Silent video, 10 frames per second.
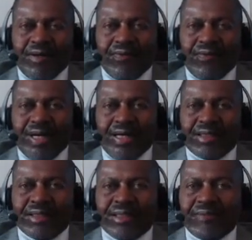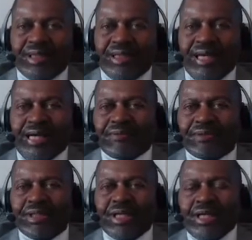Right, unlimited apps.
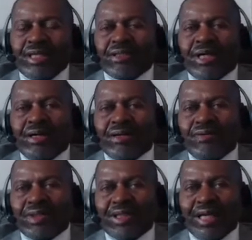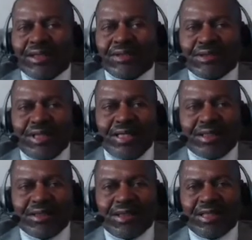You know, I would really like you to take a
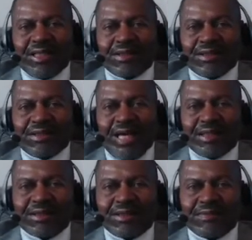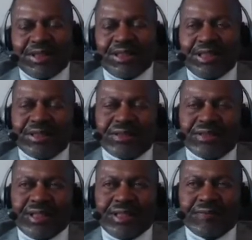look at this, Taxi, because
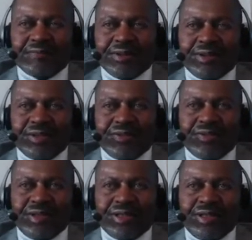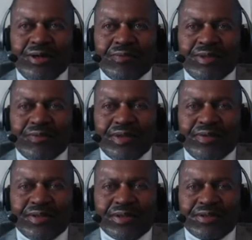you know, you can help me with
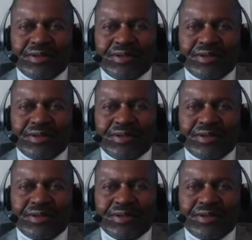this.